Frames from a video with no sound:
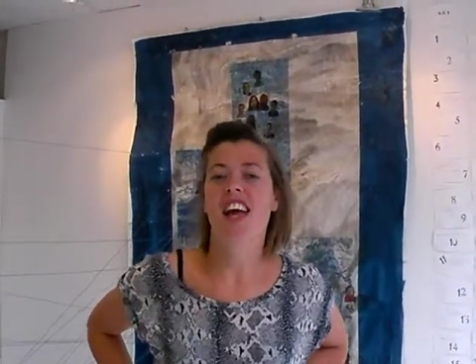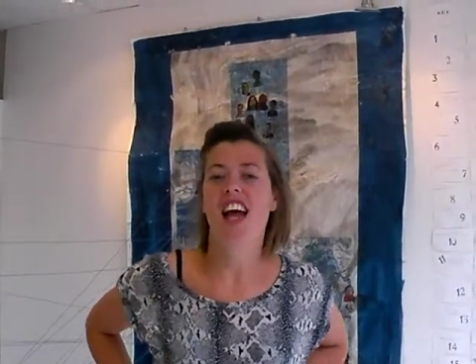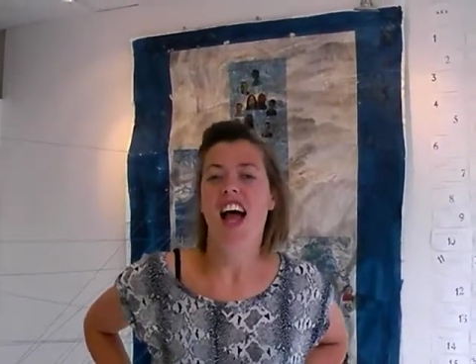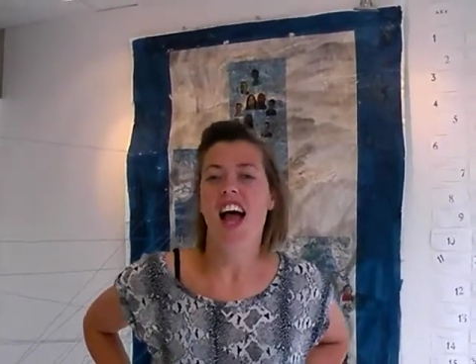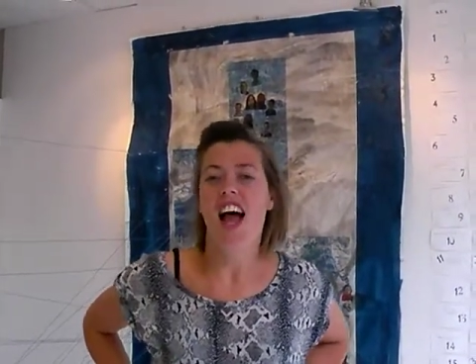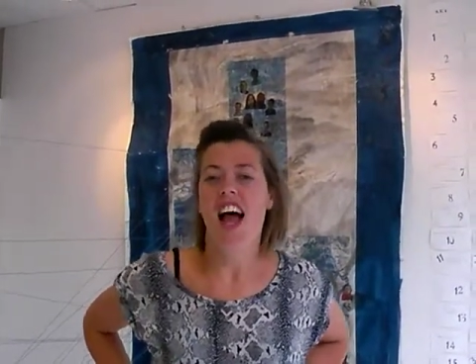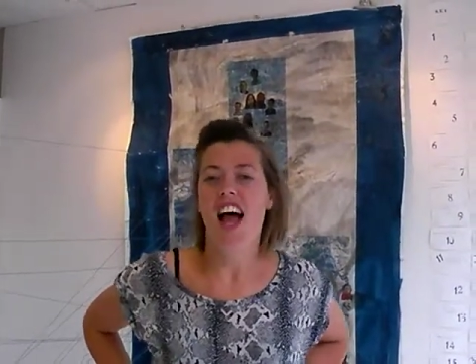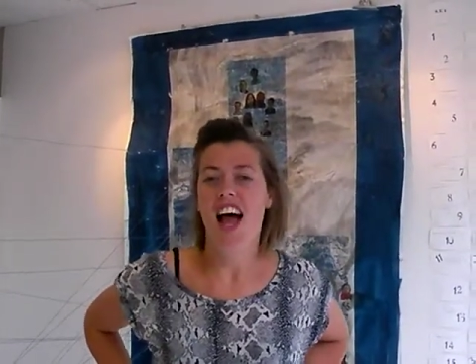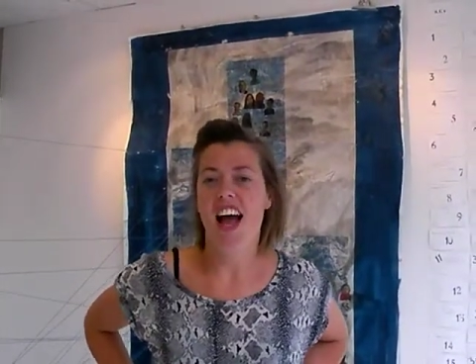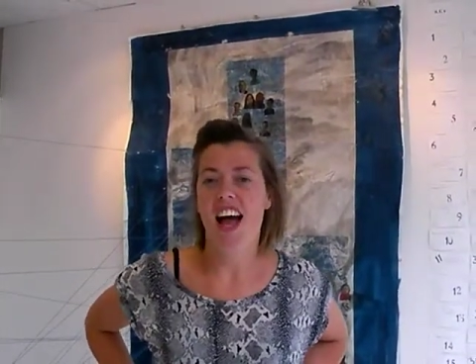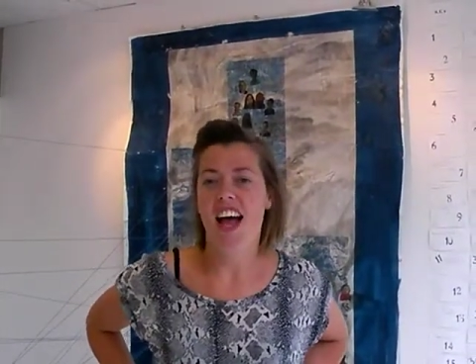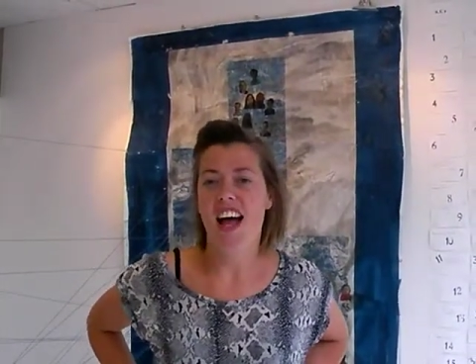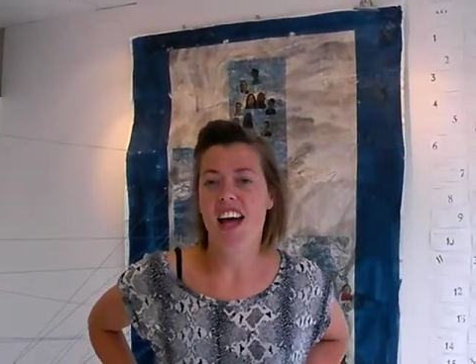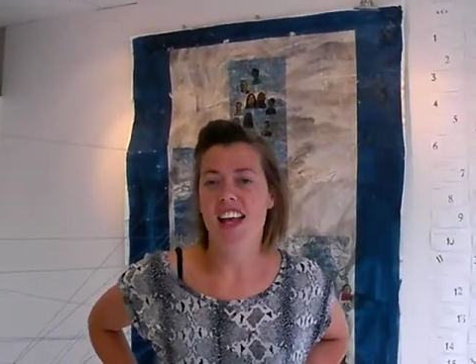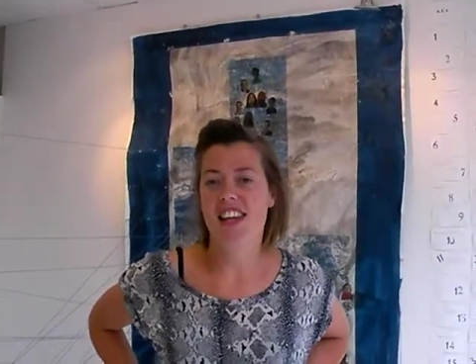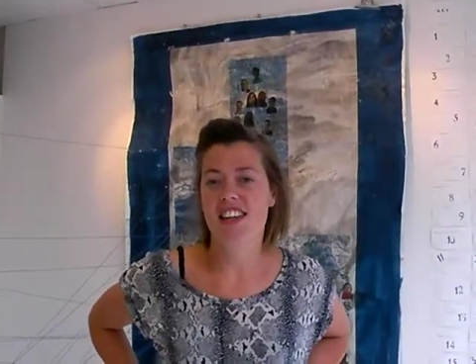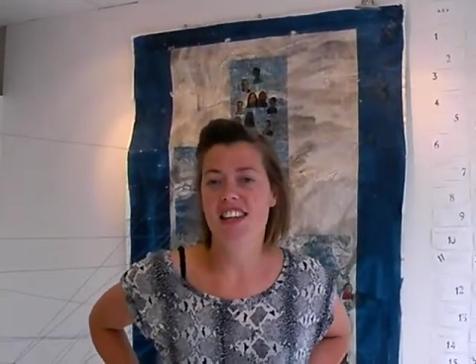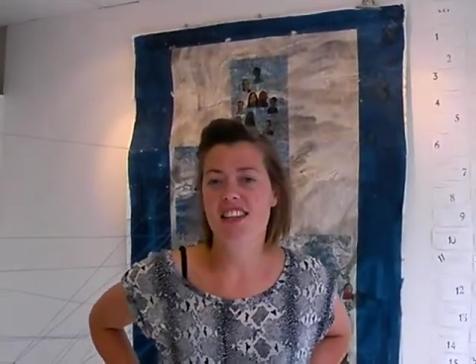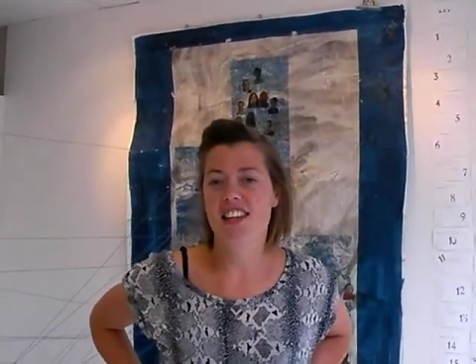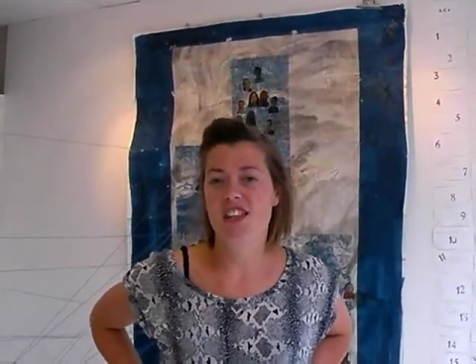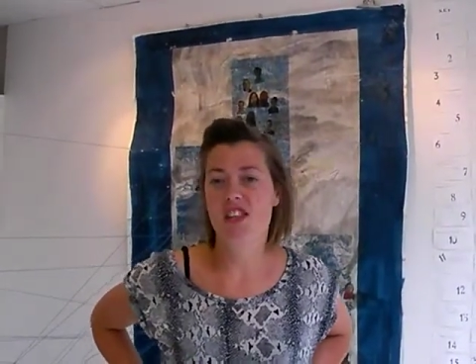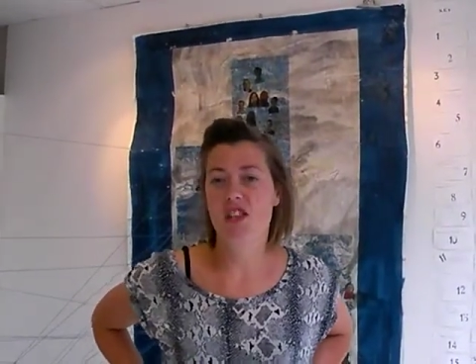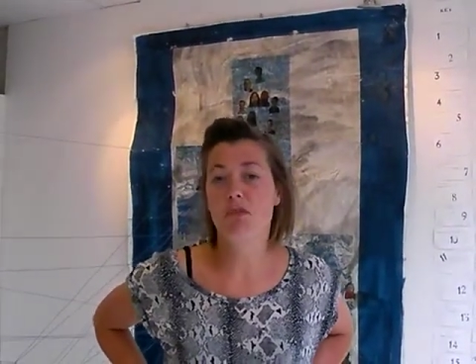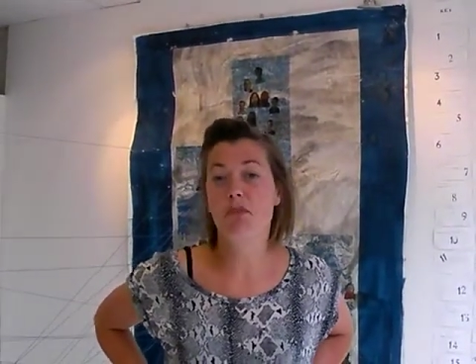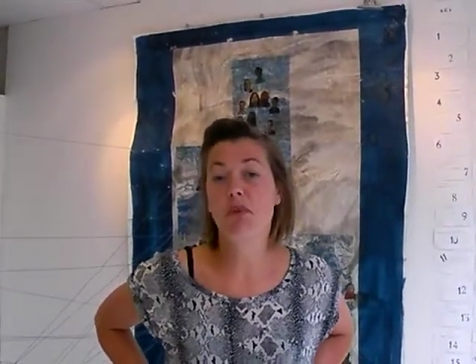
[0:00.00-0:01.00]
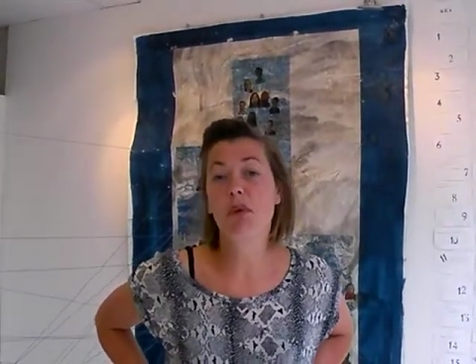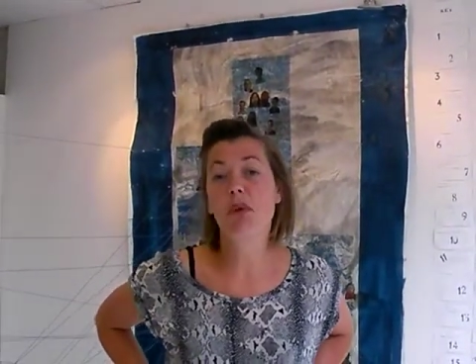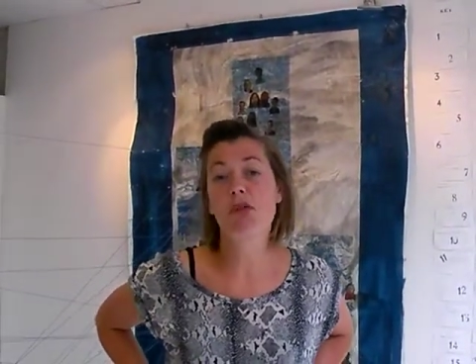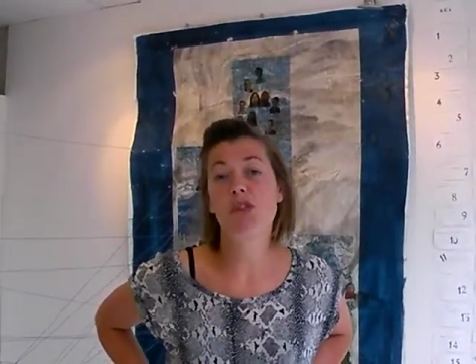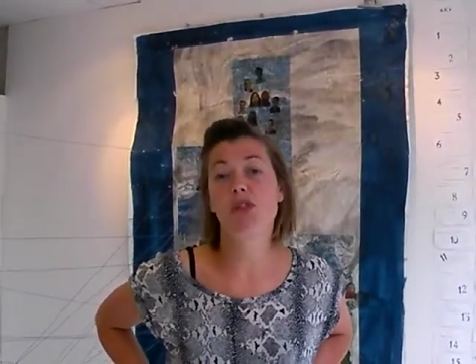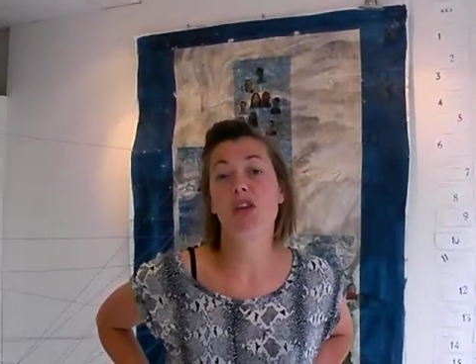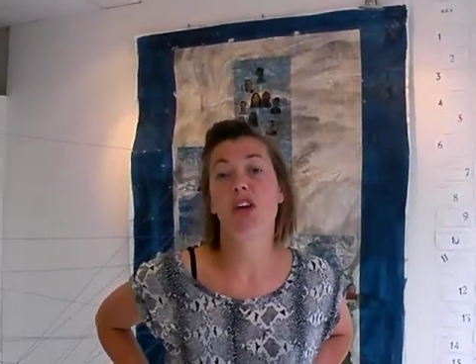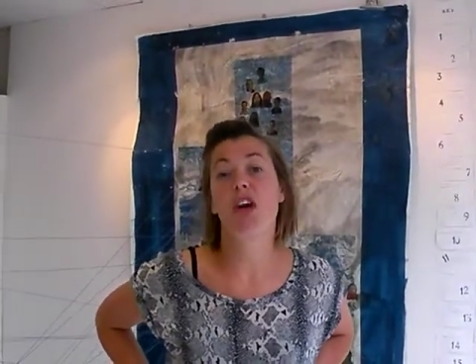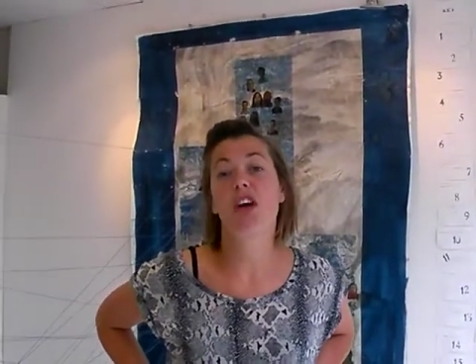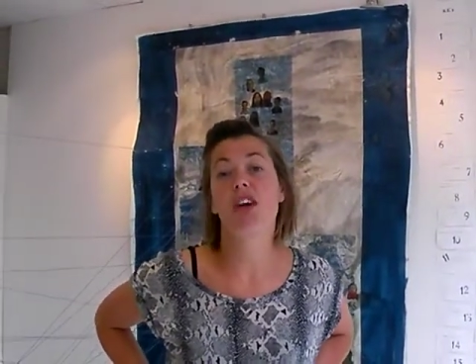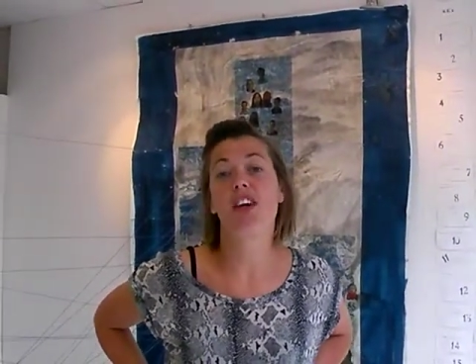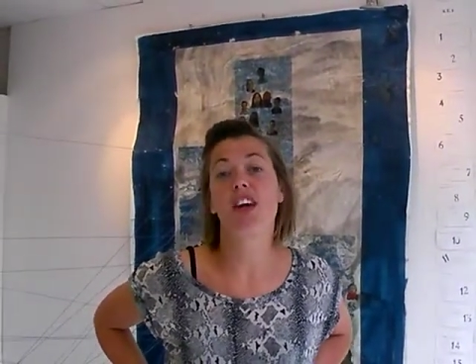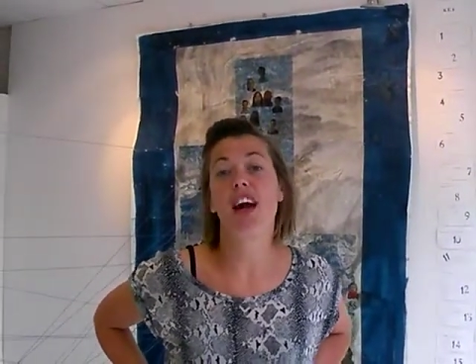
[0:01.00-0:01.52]
and the
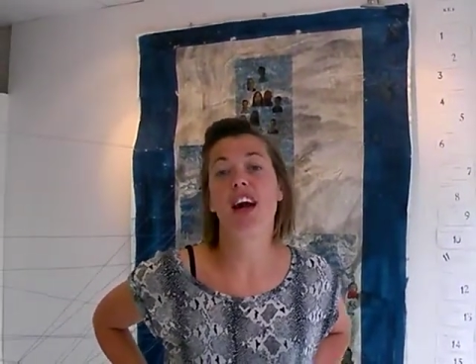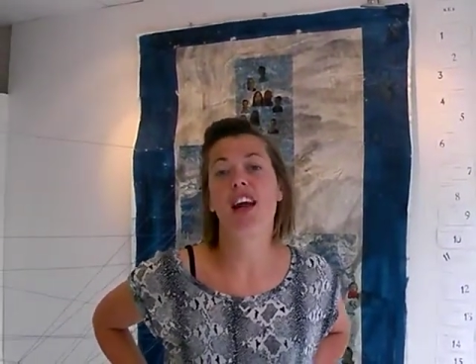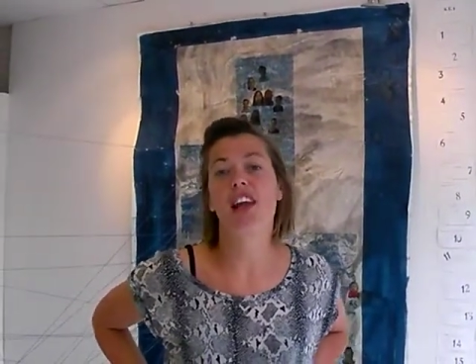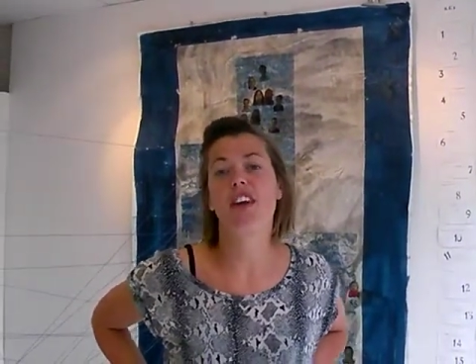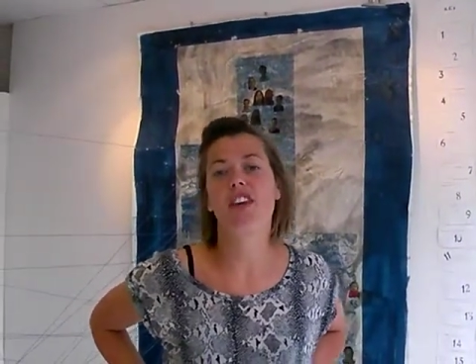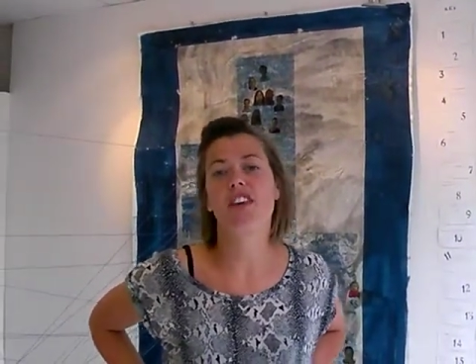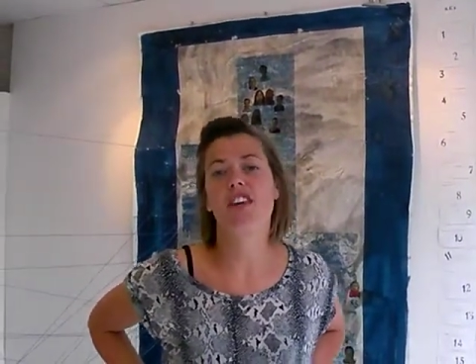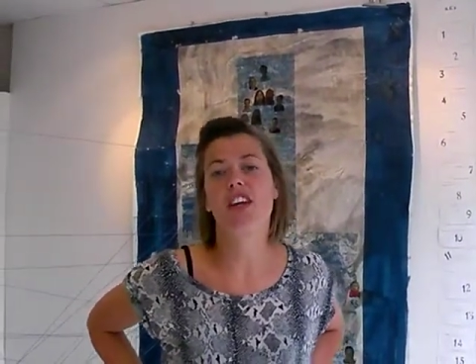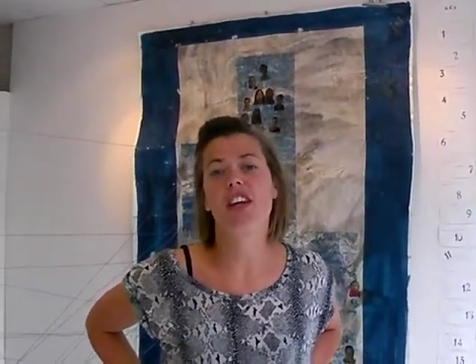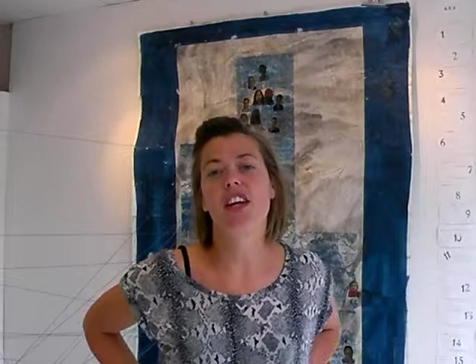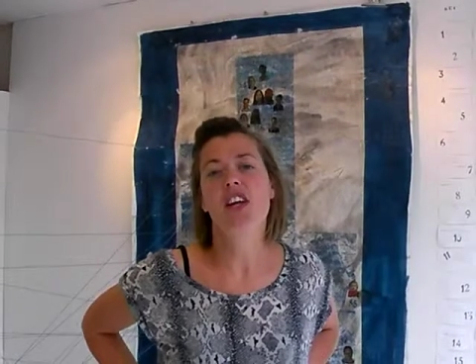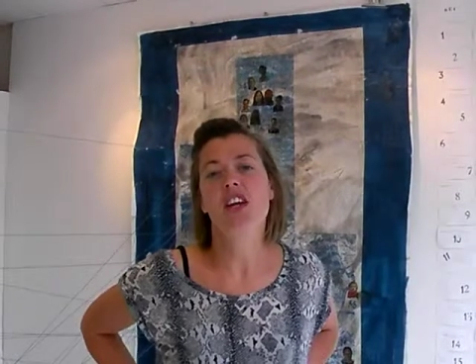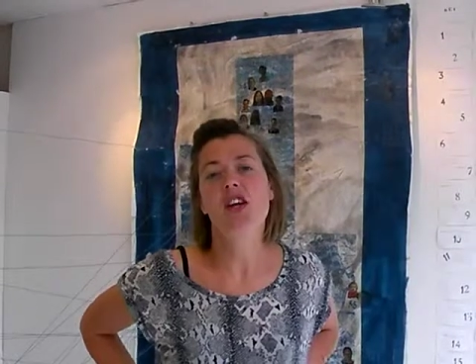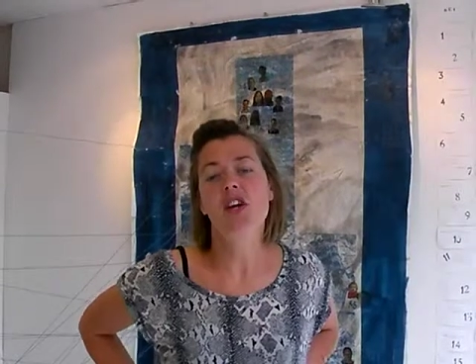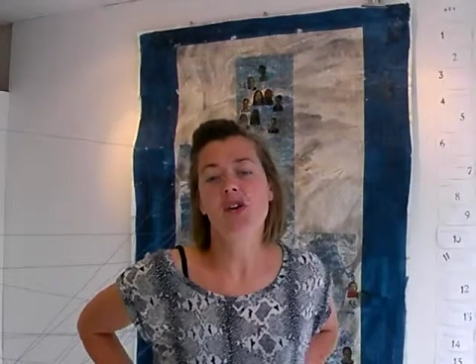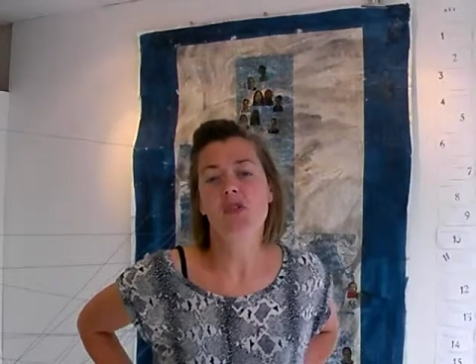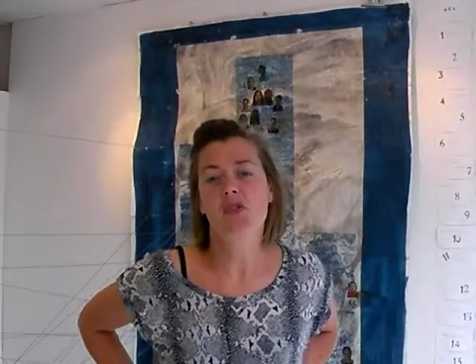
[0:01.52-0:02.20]
Portico Gallery,